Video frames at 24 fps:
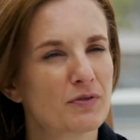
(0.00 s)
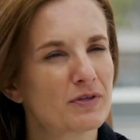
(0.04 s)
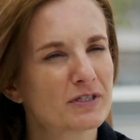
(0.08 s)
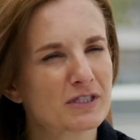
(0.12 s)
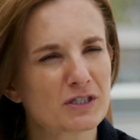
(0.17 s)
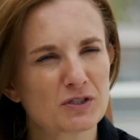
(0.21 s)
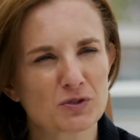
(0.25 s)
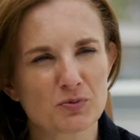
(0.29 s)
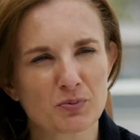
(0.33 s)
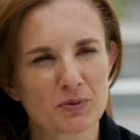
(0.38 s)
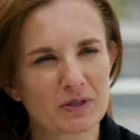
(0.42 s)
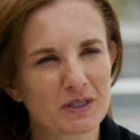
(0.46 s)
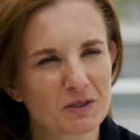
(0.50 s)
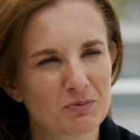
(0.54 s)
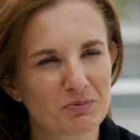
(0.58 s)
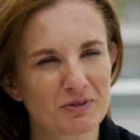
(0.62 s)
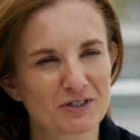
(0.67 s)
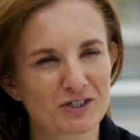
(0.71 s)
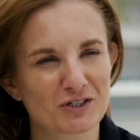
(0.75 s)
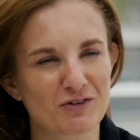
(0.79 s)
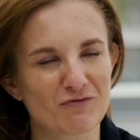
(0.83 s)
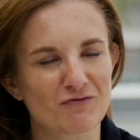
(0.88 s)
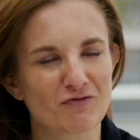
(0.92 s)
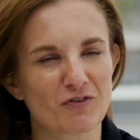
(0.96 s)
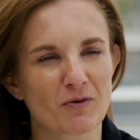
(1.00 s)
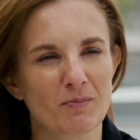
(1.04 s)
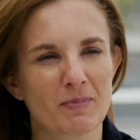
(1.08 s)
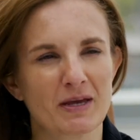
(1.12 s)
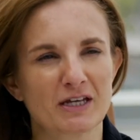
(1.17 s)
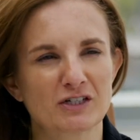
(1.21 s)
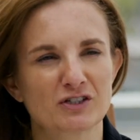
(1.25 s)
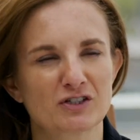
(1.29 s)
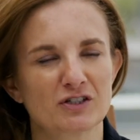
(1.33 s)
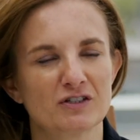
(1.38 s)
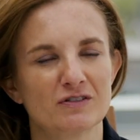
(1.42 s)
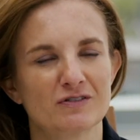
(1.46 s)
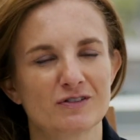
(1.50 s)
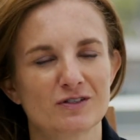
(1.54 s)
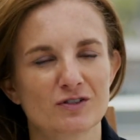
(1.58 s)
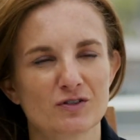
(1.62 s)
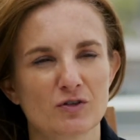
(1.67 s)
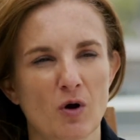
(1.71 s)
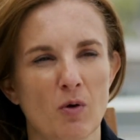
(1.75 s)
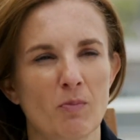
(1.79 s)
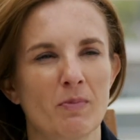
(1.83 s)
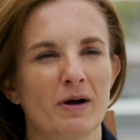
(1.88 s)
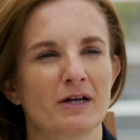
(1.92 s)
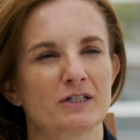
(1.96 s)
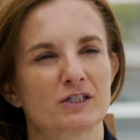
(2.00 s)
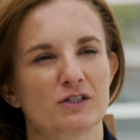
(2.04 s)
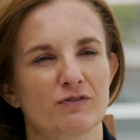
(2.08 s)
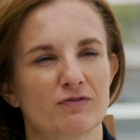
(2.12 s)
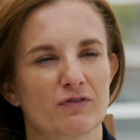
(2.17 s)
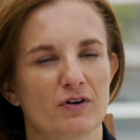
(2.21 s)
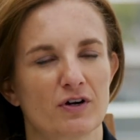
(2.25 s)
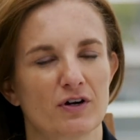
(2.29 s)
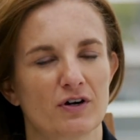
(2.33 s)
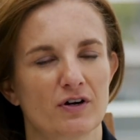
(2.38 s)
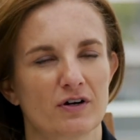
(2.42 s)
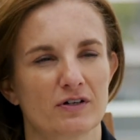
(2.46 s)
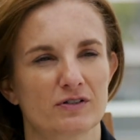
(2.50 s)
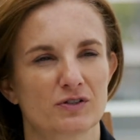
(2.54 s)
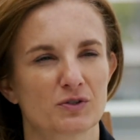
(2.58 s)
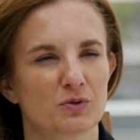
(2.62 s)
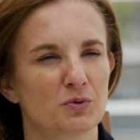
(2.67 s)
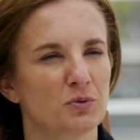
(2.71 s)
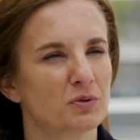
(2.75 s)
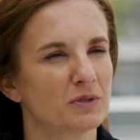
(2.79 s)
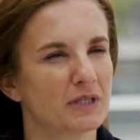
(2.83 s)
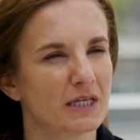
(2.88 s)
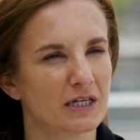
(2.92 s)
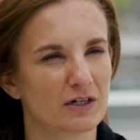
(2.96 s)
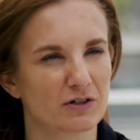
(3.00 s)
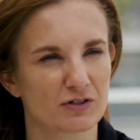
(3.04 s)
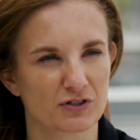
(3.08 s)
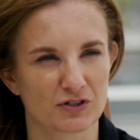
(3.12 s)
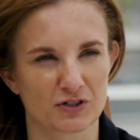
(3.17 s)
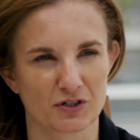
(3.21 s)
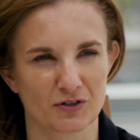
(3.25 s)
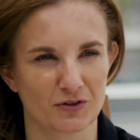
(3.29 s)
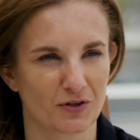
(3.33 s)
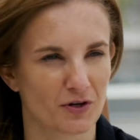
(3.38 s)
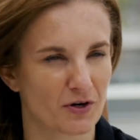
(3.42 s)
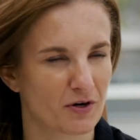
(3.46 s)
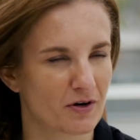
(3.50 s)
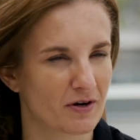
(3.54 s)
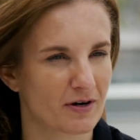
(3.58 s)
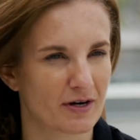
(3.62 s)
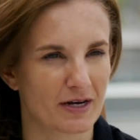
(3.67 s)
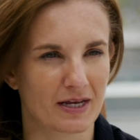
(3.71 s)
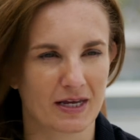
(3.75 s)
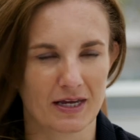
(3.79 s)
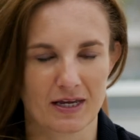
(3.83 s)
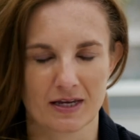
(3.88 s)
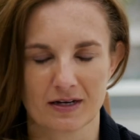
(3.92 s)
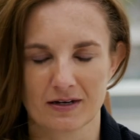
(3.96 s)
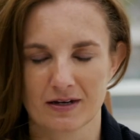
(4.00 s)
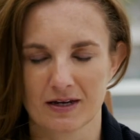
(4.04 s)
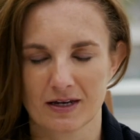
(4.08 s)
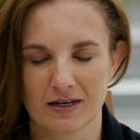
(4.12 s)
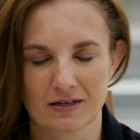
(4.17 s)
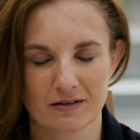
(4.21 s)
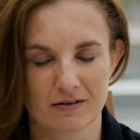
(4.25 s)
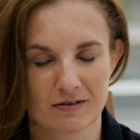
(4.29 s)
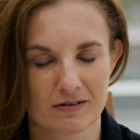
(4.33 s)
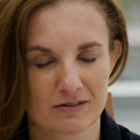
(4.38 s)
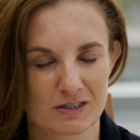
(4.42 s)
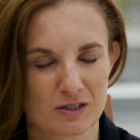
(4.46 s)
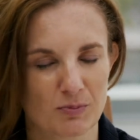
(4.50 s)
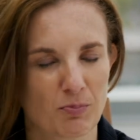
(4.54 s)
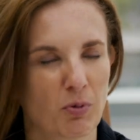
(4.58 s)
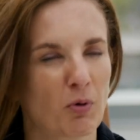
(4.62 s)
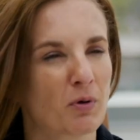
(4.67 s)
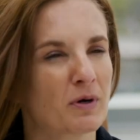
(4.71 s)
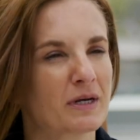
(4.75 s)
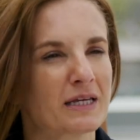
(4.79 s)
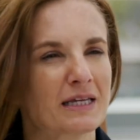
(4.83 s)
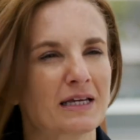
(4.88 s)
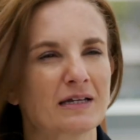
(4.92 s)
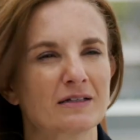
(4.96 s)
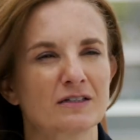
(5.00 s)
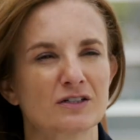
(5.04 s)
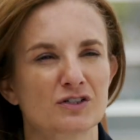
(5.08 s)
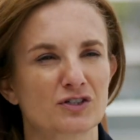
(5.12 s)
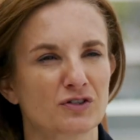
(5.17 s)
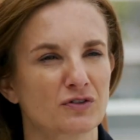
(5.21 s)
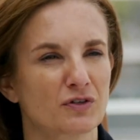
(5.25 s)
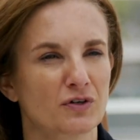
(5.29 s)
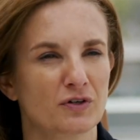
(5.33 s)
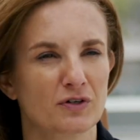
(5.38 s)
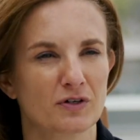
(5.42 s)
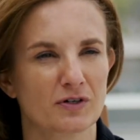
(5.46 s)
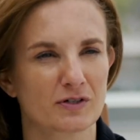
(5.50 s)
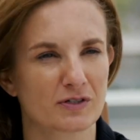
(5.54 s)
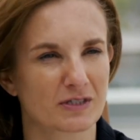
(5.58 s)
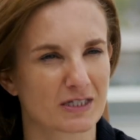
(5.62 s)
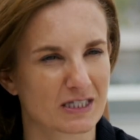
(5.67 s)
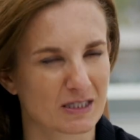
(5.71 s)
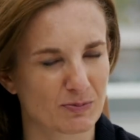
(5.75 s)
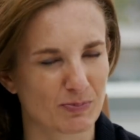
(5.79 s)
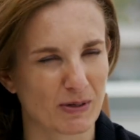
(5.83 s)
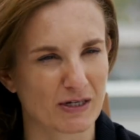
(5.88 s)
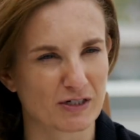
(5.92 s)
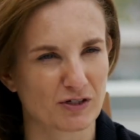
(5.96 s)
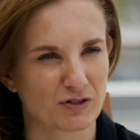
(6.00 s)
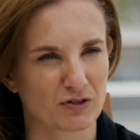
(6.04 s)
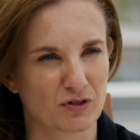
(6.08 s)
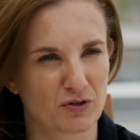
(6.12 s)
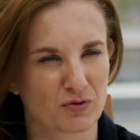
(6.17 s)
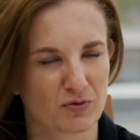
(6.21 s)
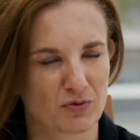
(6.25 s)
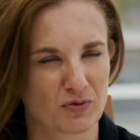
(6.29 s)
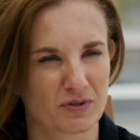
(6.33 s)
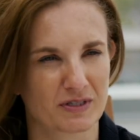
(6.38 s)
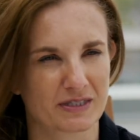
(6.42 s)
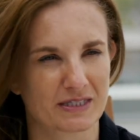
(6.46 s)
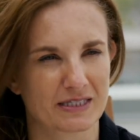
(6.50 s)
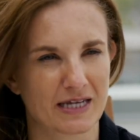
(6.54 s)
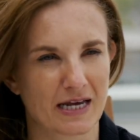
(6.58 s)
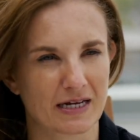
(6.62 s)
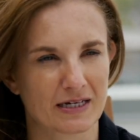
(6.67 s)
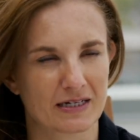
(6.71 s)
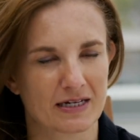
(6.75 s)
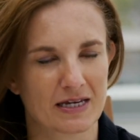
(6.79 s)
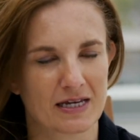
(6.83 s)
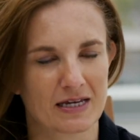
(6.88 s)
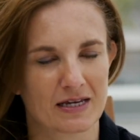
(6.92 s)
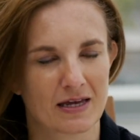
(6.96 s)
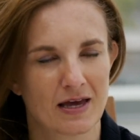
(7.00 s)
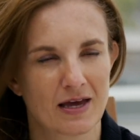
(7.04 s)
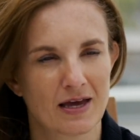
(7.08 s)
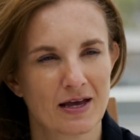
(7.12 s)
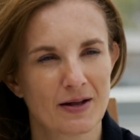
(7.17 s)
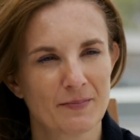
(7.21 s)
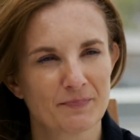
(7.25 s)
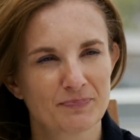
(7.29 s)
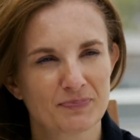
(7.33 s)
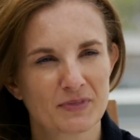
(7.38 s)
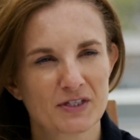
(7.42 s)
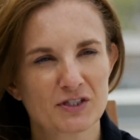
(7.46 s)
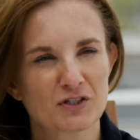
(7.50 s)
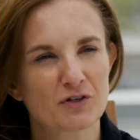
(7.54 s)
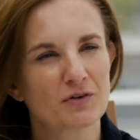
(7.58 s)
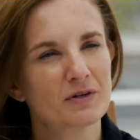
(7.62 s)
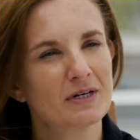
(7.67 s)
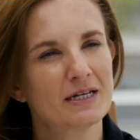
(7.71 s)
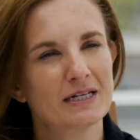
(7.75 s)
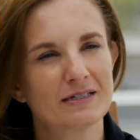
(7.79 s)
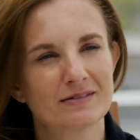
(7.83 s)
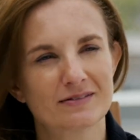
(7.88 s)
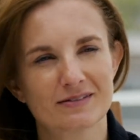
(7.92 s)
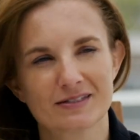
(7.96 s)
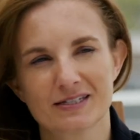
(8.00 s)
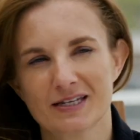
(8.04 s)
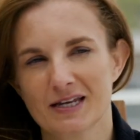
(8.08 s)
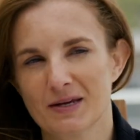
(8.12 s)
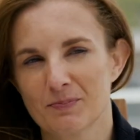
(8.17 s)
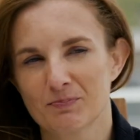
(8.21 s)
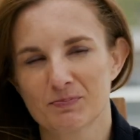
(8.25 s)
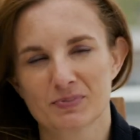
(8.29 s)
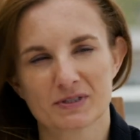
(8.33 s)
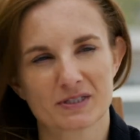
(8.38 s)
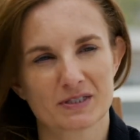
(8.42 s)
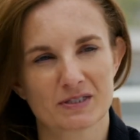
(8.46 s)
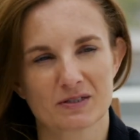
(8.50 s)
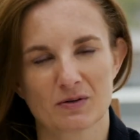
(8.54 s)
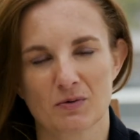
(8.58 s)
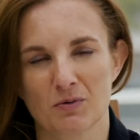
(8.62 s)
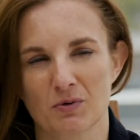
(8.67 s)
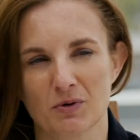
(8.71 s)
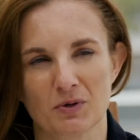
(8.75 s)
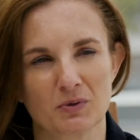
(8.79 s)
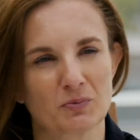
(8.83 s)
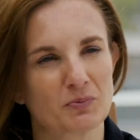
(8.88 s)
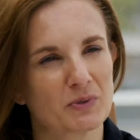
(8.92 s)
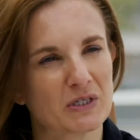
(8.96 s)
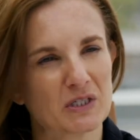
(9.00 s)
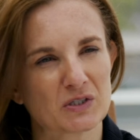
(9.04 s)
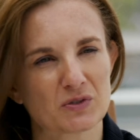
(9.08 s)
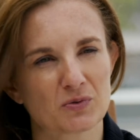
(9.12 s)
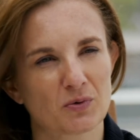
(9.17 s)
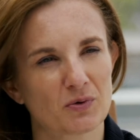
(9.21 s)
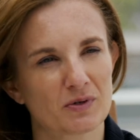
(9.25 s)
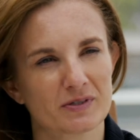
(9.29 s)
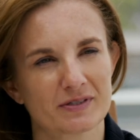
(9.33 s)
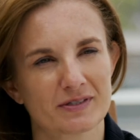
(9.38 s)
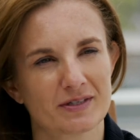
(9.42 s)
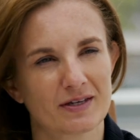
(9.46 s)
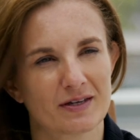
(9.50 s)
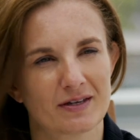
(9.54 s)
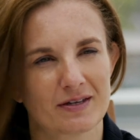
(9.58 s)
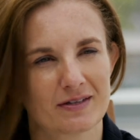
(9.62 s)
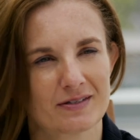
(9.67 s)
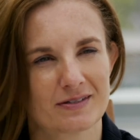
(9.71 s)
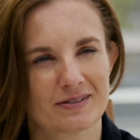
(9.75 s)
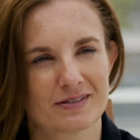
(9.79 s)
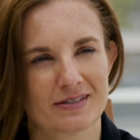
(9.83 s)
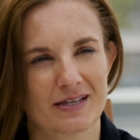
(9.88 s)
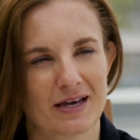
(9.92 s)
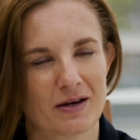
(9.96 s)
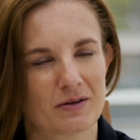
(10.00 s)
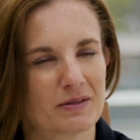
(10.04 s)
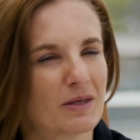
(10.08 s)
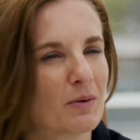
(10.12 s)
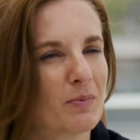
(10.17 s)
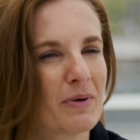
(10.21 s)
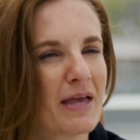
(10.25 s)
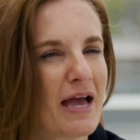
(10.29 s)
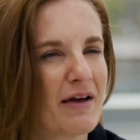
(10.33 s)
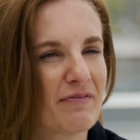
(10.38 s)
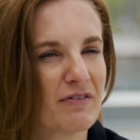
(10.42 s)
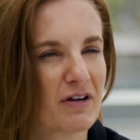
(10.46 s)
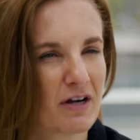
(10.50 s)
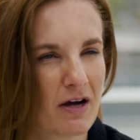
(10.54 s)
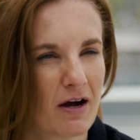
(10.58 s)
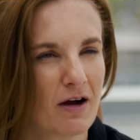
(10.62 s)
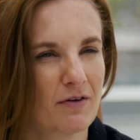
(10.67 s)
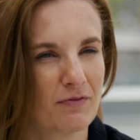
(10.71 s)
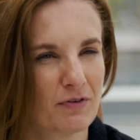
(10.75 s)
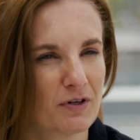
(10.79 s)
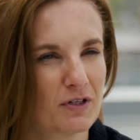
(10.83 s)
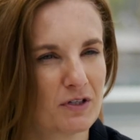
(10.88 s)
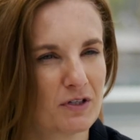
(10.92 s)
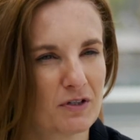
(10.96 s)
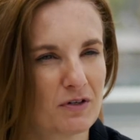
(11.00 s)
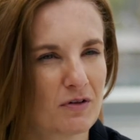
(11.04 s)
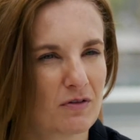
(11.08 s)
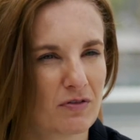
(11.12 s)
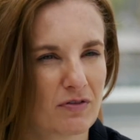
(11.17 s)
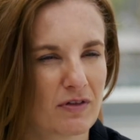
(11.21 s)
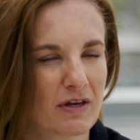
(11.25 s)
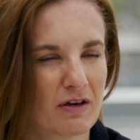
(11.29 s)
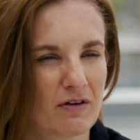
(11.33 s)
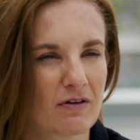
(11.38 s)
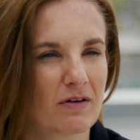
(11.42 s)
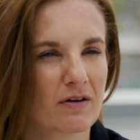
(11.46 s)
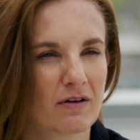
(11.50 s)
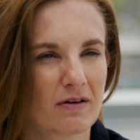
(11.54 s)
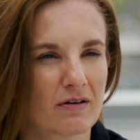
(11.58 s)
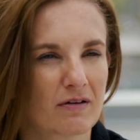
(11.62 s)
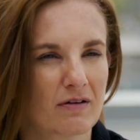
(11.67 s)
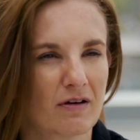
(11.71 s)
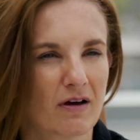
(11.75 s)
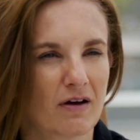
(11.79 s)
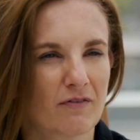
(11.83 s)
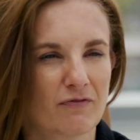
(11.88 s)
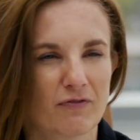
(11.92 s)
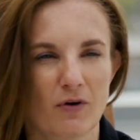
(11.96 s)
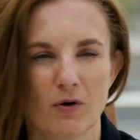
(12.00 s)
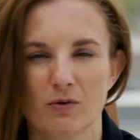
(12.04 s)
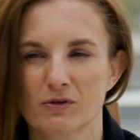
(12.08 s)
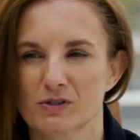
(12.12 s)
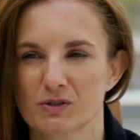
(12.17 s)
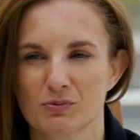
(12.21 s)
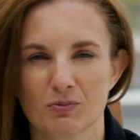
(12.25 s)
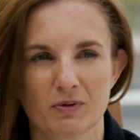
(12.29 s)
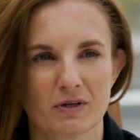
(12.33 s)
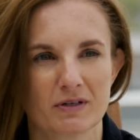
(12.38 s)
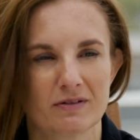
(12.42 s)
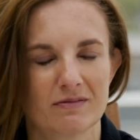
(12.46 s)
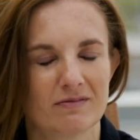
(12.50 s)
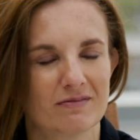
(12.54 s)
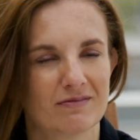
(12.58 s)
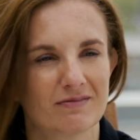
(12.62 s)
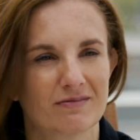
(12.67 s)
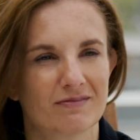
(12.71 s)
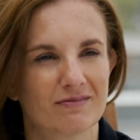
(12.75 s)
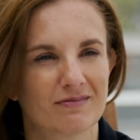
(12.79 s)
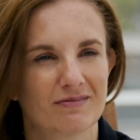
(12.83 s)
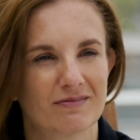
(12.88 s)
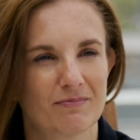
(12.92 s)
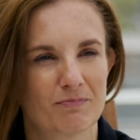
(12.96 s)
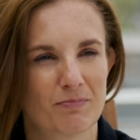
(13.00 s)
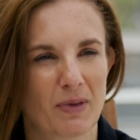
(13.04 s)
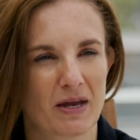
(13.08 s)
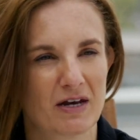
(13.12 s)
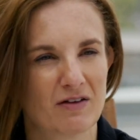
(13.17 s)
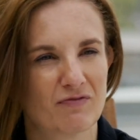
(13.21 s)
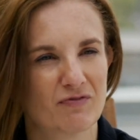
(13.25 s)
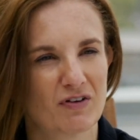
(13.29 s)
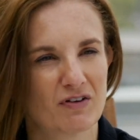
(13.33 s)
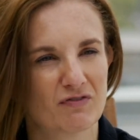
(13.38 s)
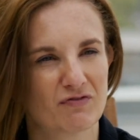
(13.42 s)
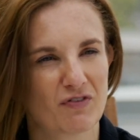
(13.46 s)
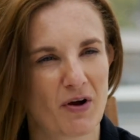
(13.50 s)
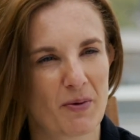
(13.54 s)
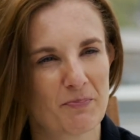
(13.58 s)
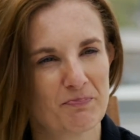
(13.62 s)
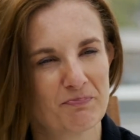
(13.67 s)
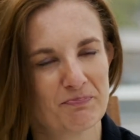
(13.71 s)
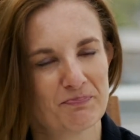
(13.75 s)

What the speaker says: this is really rich information, so much for school leaders to learn in supporting English learners, especially through this technique. Is there any tips or resources that we haven't covered you think folks would benefit from?